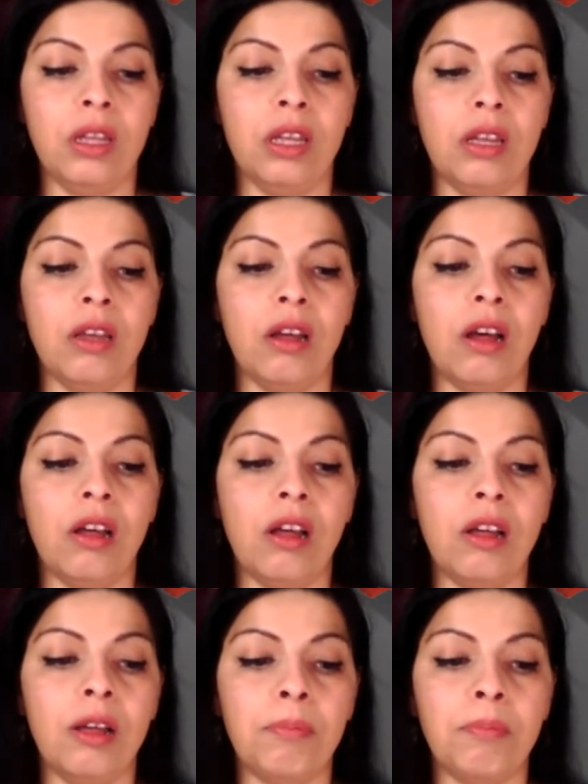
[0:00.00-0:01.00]
um,
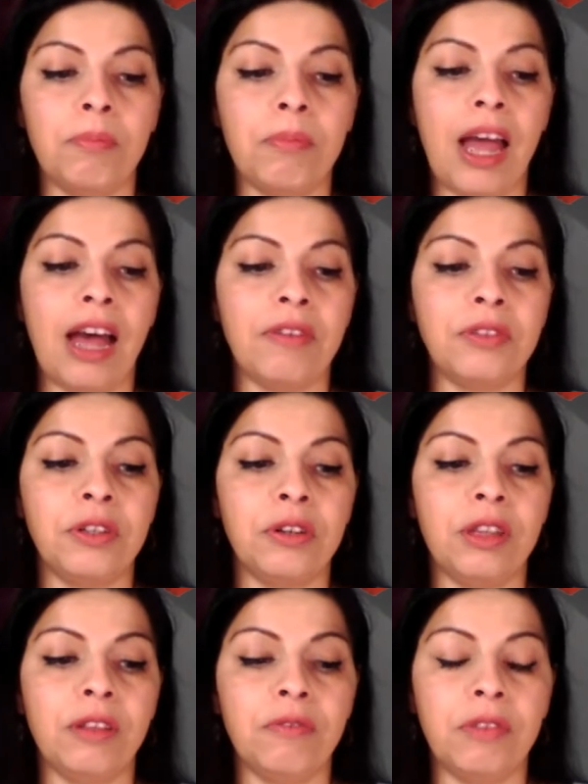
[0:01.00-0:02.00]
after the 5th of
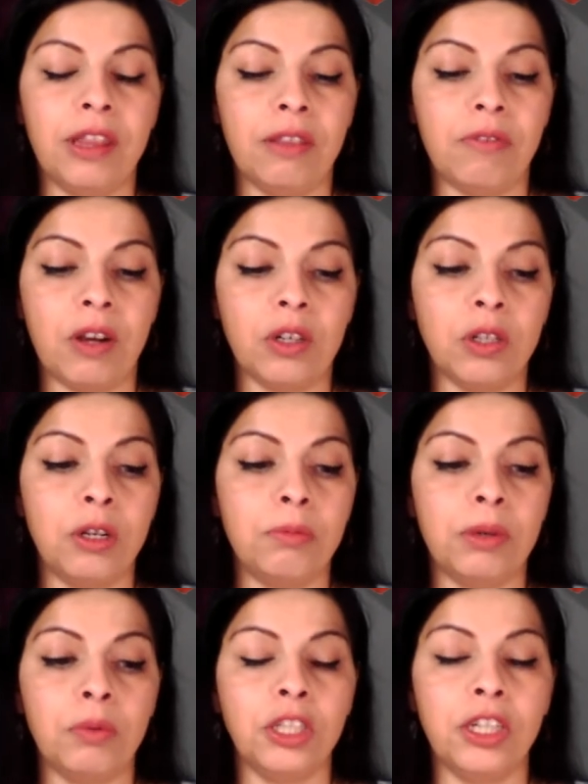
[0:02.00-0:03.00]
October when you have
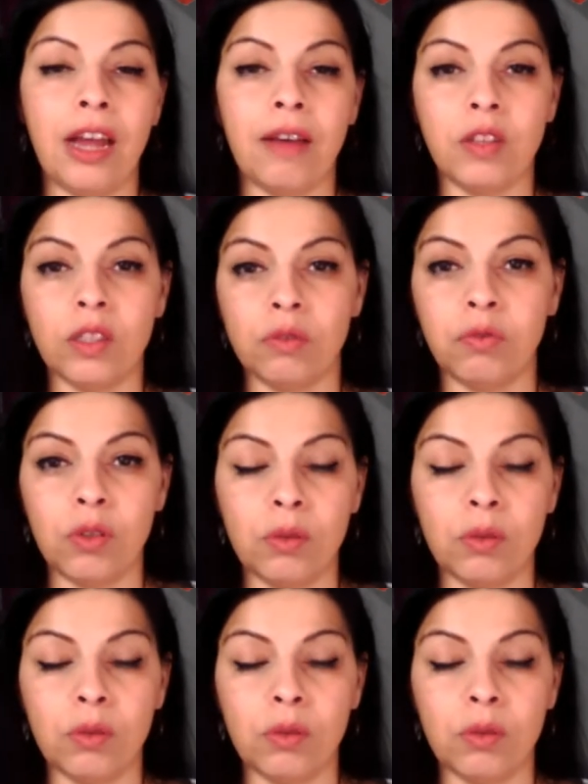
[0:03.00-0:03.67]
this full moon.